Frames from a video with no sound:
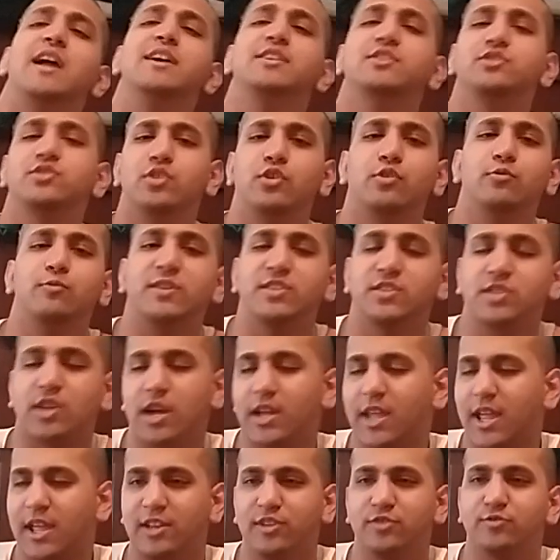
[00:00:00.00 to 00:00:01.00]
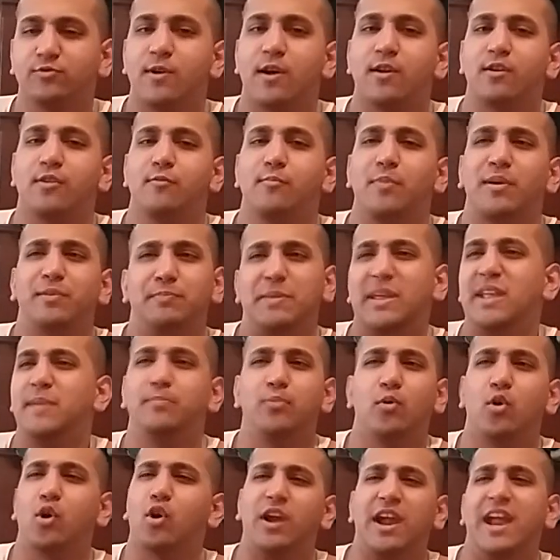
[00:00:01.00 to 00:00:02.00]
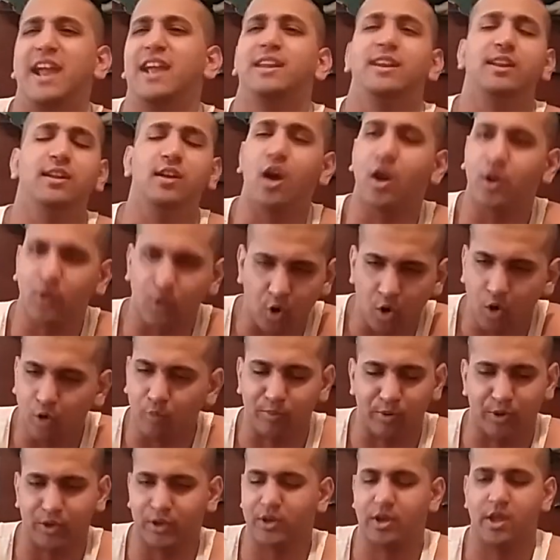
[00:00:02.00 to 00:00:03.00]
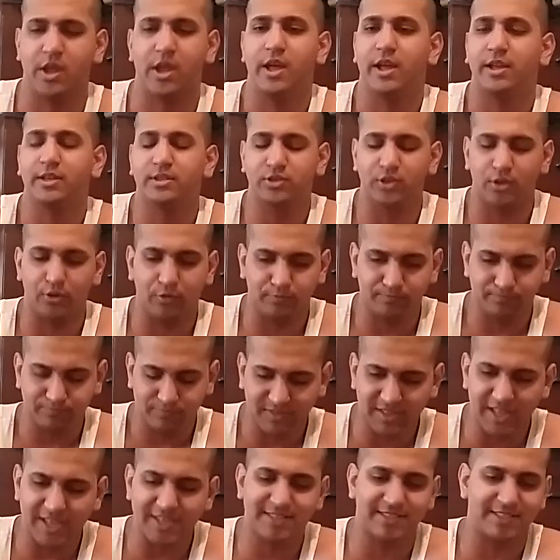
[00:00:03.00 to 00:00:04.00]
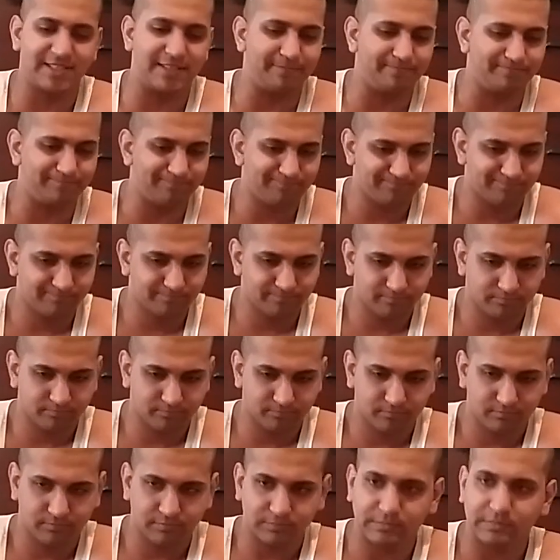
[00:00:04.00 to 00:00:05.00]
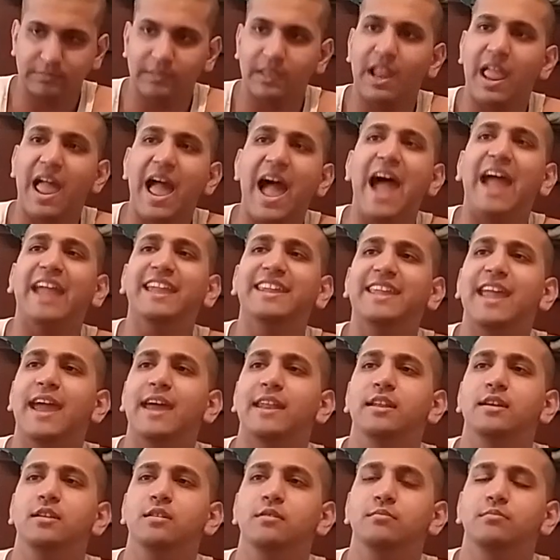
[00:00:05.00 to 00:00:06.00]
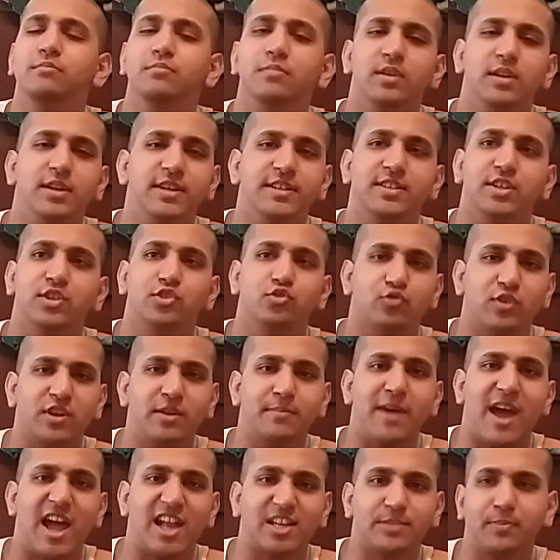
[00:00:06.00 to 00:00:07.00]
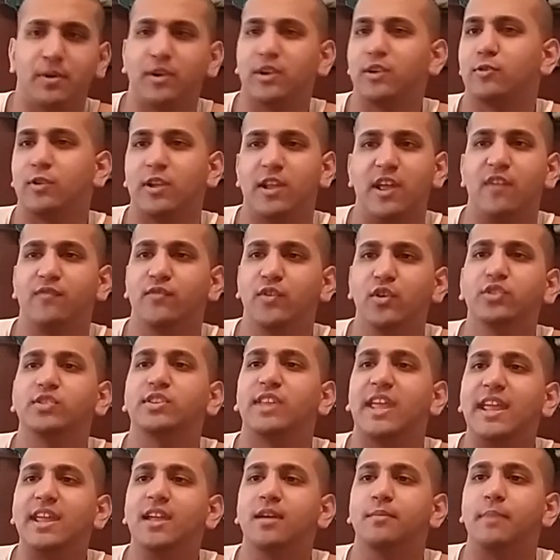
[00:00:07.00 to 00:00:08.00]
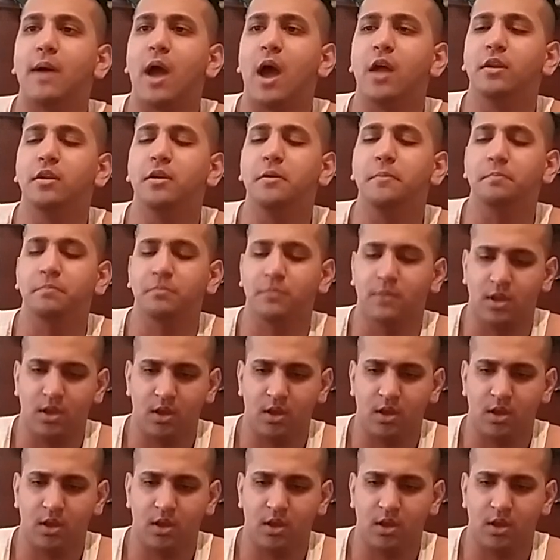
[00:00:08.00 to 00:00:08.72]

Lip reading: Lesnar, which again, whatever. But people are hating on Goldberg, so listen, I get it. It's a dream match, but if you think about it,